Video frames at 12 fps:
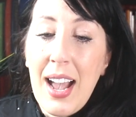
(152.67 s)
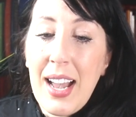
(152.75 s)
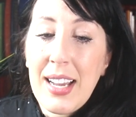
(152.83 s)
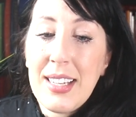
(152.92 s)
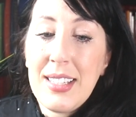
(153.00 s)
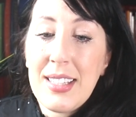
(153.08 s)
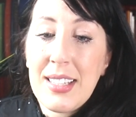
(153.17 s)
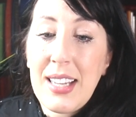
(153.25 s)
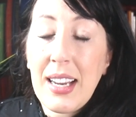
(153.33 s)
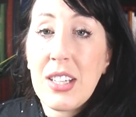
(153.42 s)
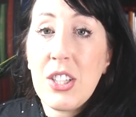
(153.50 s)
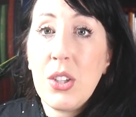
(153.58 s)
And the
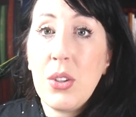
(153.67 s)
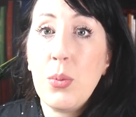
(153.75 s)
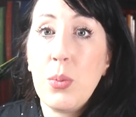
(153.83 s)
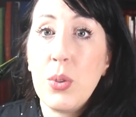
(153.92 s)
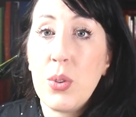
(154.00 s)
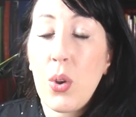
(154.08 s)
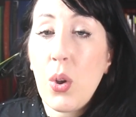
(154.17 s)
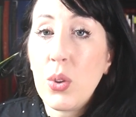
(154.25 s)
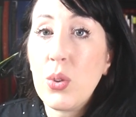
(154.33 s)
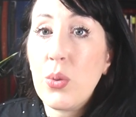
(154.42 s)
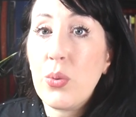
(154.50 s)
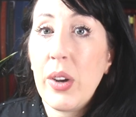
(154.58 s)
technician was
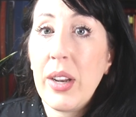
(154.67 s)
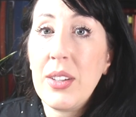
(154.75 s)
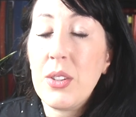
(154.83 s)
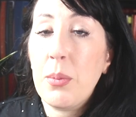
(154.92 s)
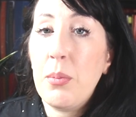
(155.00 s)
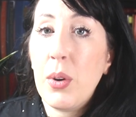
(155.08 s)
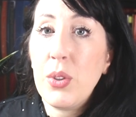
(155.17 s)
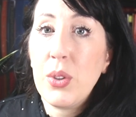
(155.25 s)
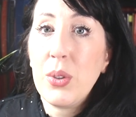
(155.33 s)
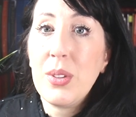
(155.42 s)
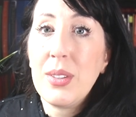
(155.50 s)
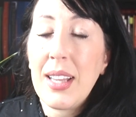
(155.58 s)
also running some
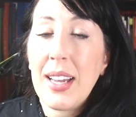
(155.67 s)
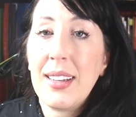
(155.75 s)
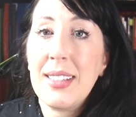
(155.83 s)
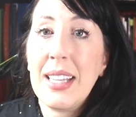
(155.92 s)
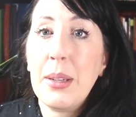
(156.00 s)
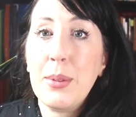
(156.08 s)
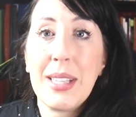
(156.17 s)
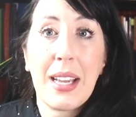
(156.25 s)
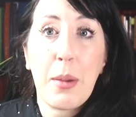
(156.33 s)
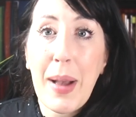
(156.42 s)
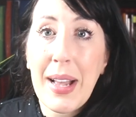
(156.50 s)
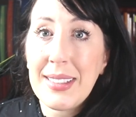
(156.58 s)
modules, and he was at
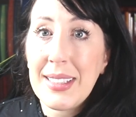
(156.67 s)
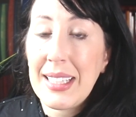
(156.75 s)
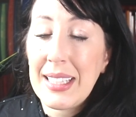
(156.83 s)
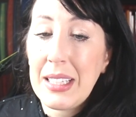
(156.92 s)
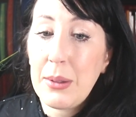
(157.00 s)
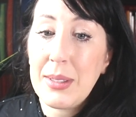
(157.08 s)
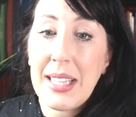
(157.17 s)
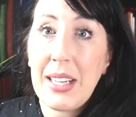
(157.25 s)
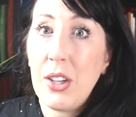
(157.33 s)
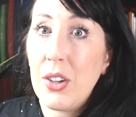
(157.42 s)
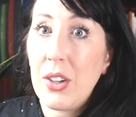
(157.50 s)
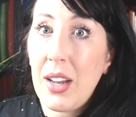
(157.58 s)
capacity, and he was
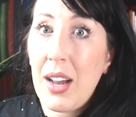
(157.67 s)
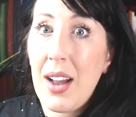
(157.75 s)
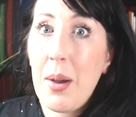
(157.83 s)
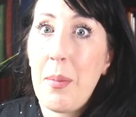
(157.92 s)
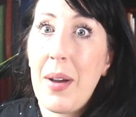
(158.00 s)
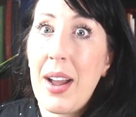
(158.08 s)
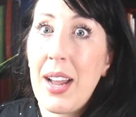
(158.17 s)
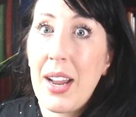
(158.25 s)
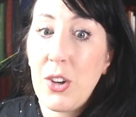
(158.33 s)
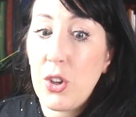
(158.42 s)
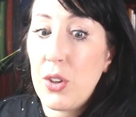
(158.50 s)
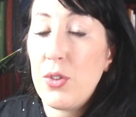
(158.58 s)
like, look, I
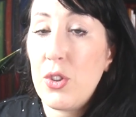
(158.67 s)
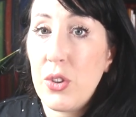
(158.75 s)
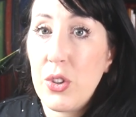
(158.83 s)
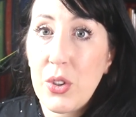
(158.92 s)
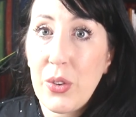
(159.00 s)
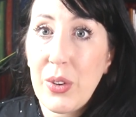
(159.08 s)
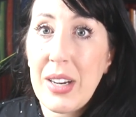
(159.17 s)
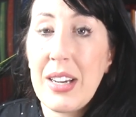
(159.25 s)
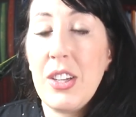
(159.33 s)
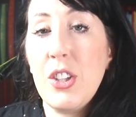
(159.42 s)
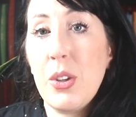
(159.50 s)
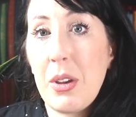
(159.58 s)
know you've done the degree
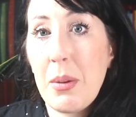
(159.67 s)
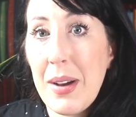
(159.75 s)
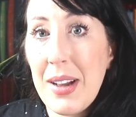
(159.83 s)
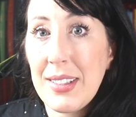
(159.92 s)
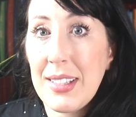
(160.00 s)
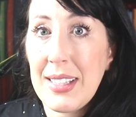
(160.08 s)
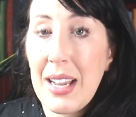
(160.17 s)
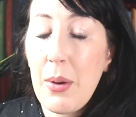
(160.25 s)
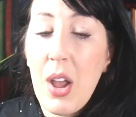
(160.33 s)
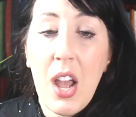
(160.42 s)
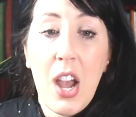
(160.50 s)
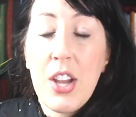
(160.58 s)
and you're doing your master's now.
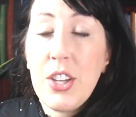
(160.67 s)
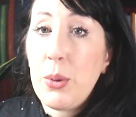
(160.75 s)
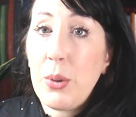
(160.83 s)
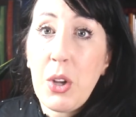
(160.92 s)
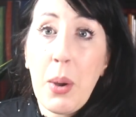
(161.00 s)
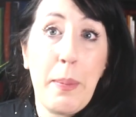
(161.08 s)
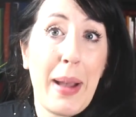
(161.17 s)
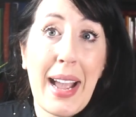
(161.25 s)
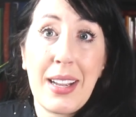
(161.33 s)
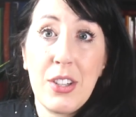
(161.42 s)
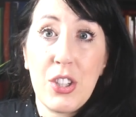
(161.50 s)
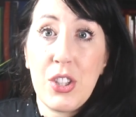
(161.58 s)
Do you want to come
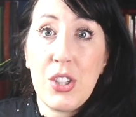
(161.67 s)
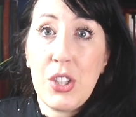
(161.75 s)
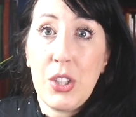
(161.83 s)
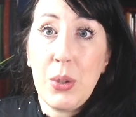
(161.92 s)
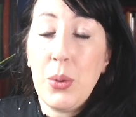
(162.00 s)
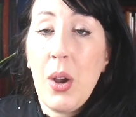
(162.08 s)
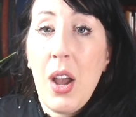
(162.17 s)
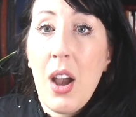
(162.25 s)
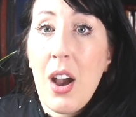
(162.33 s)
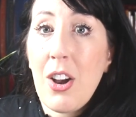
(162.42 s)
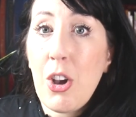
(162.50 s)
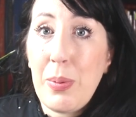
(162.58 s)
back and just do
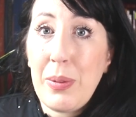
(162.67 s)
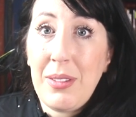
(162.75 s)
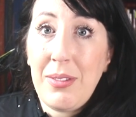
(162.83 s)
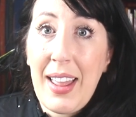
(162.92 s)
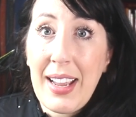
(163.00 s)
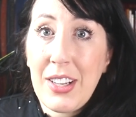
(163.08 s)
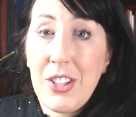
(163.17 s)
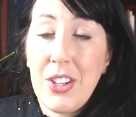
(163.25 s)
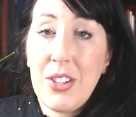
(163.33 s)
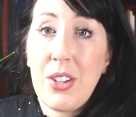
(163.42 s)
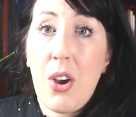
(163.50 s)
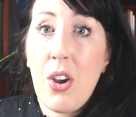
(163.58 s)
a couple of
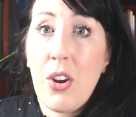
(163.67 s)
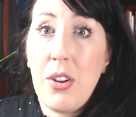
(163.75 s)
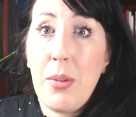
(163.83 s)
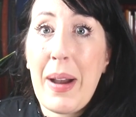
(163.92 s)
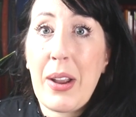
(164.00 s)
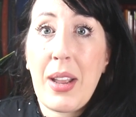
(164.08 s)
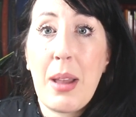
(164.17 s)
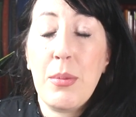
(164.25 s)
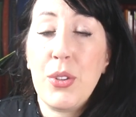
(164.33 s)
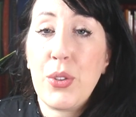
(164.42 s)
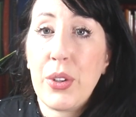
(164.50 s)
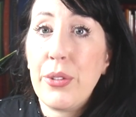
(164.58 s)
lectures on the
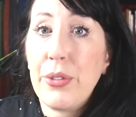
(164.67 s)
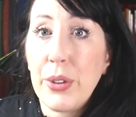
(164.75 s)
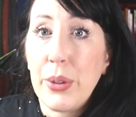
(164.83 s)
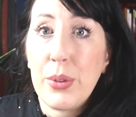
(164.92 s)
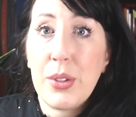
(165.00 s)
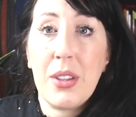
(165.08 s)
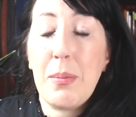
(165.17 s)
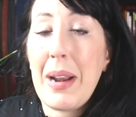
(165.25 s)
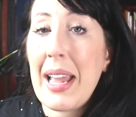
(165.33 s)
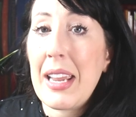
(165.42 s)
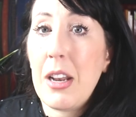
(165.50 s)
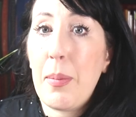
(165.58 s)
biochemistry of food and the
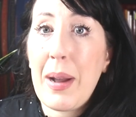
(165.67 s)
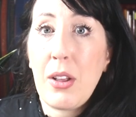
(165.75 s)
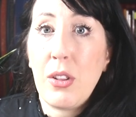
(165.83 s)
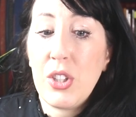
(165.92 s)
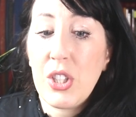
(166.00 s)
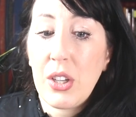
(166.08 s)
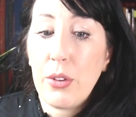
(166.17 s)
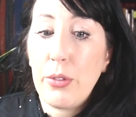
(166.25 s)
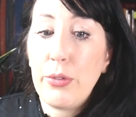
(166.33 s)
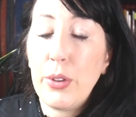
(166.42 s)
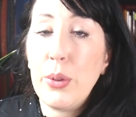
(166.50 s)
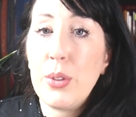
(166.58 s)
molecular biology of
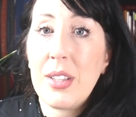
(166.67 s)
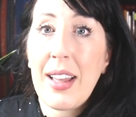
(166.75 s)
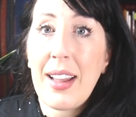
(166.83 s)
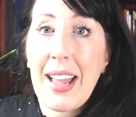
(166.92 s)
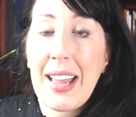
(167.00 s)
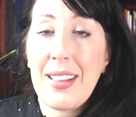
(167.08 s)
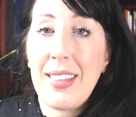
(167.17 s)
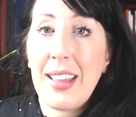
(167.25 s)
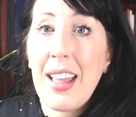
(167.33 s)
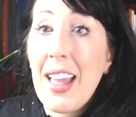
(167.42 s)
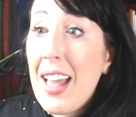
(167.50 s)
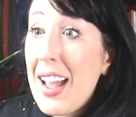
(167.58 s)
food and that kind of thing?
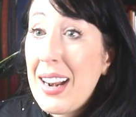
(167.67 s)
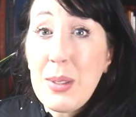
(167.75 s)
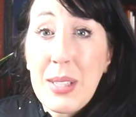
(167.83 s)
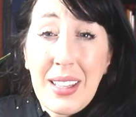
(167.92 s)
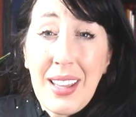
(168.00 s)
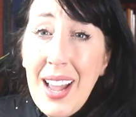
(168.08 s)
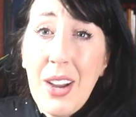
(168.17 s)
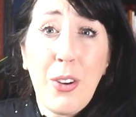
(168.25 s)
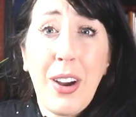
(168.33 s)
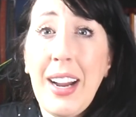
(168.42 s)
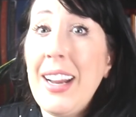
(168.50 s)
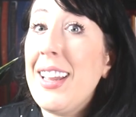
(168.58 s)
And I was like, yeah,
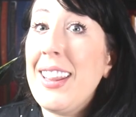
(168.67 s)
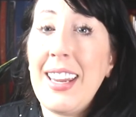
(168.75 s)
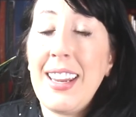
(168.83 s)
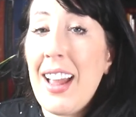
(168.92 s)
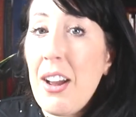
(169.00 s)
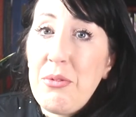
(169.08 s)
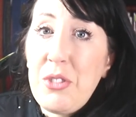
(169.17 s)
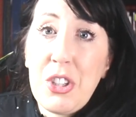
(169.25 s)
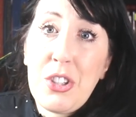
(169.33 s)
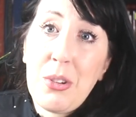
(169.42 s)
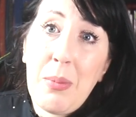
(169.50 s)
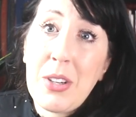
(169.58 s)
great. Like, I've
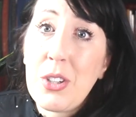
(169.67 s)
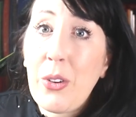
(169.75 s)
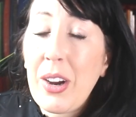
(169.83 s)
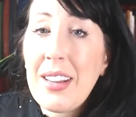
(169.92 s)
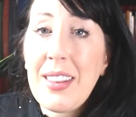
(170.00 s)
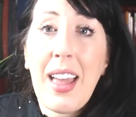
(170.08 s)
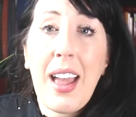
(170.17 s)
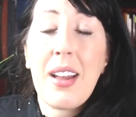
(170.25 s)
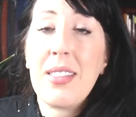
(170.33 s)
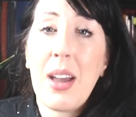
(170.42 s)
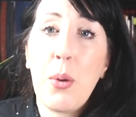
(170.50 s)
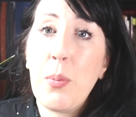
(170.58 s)
just done my degree in
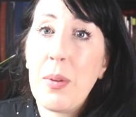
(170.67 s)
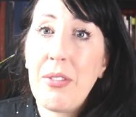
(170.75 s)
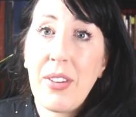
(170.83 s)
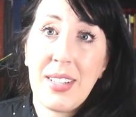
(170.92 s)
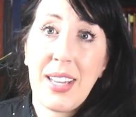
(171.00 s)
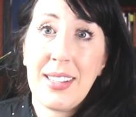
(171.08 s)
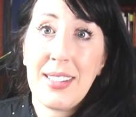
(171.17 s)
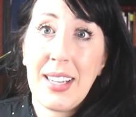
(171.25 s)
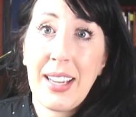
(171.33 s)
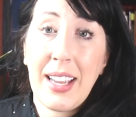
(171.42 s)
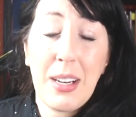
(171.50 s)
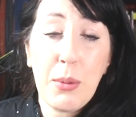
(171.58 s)
that. That would be
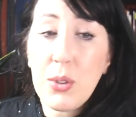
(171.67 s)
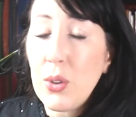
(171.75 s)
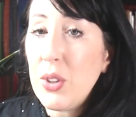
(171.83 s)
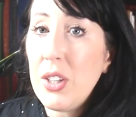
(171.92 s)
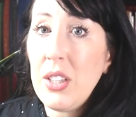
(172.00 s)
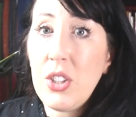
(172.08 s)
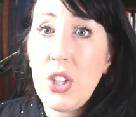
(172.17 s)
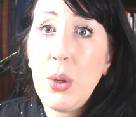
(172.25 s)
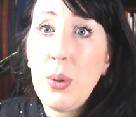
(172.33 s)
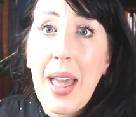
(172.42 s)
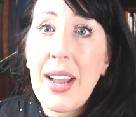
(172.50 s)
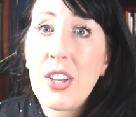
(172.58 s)
fantastic. And it was only
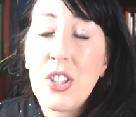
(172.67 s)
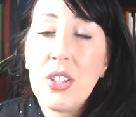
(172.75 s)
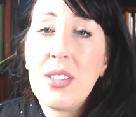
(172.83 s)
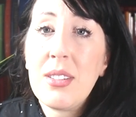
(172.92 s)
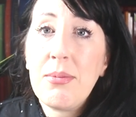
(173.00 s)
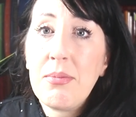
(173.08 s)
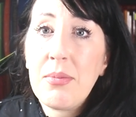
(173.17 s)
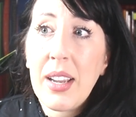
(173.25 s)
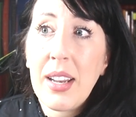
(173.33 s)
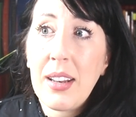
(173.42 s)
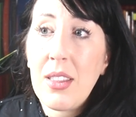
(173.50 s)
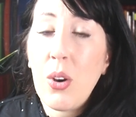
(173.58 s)
two lectures
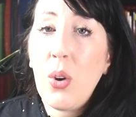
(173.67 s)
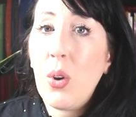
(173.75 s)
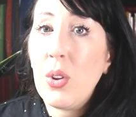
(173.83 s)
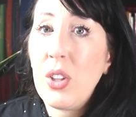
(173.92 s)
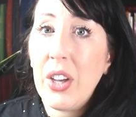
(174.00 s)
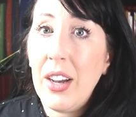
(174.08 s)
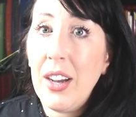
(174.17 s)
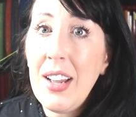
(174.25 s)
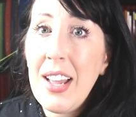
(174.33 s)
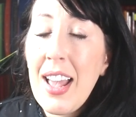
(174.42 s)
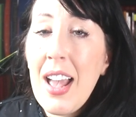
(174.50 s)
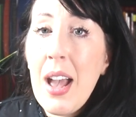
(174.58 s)
in the whole year.
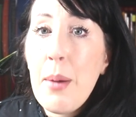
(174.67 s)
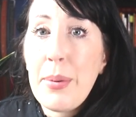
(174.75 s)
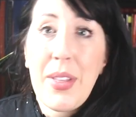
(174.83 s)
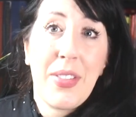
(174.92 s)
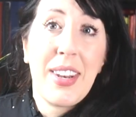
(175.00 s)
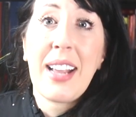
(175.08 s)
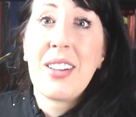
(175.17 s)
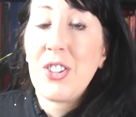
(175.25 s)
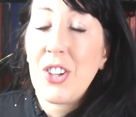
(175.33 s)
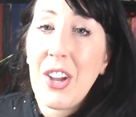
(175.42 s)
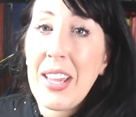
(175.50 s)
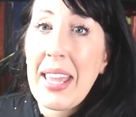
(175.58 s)
But then the
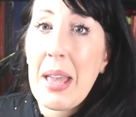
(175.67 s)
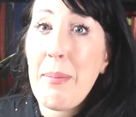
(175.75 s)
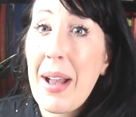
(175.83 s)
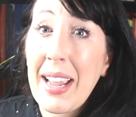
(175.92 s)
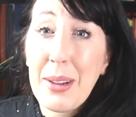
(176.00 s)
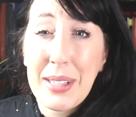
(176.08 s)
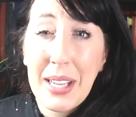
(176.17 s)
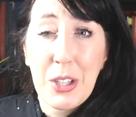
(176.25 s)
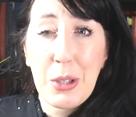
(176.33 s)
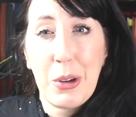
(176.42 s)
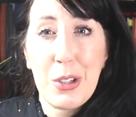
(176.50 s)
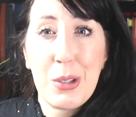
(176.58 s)
next year he came back, he was like,
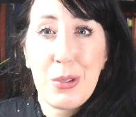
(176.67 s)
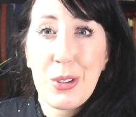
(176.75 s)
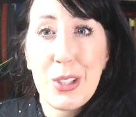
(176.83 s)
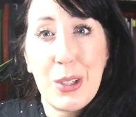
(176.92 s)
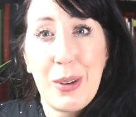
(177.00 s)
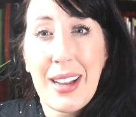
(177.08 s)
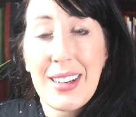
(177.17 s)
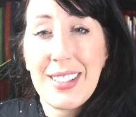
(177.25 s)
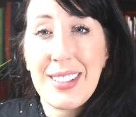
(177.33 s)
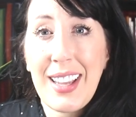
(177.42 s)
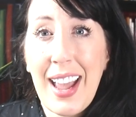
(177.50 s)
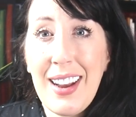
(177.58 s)
do you want to do those two
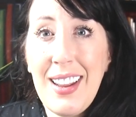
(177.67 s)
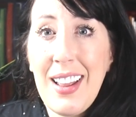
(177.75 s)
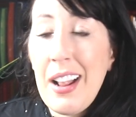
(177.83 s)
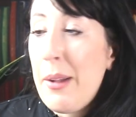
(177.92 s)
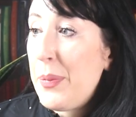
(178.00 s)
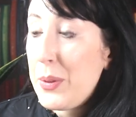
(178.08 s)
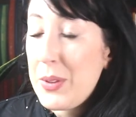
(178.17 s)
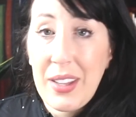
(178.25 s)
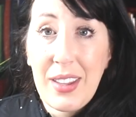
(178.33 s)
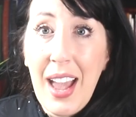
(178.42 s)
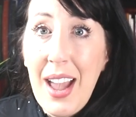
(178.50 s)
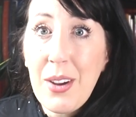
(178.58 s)
lectures again? And I was
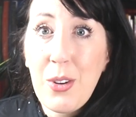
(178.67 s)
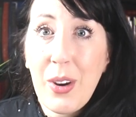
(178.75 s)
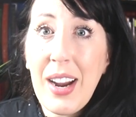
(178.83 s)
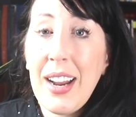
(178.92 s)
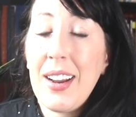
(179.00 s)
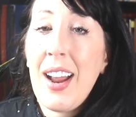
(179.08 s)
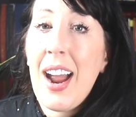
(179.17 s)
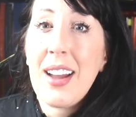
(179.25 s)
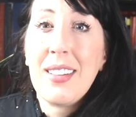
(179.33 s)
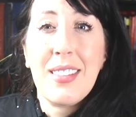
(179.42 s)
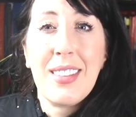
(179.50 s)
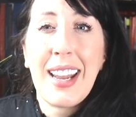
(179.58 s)
like, yeah, great.
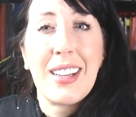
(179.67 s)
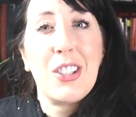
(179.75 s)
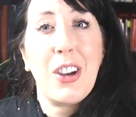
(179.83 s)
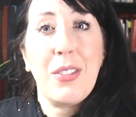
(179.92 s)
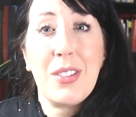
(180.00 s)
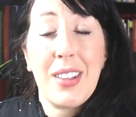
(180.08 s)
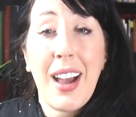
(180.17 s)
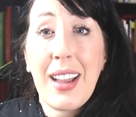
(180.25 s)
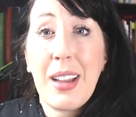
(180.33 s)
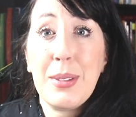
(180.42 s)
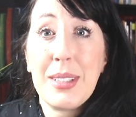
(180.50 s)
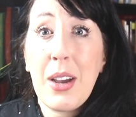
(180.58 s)
And then the next year after that,
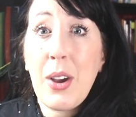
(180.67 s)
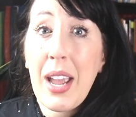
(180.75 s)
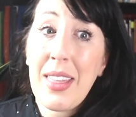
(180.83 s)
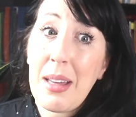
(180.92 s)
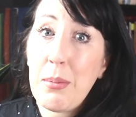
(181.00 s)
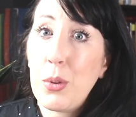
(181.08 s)
he was like, okay, that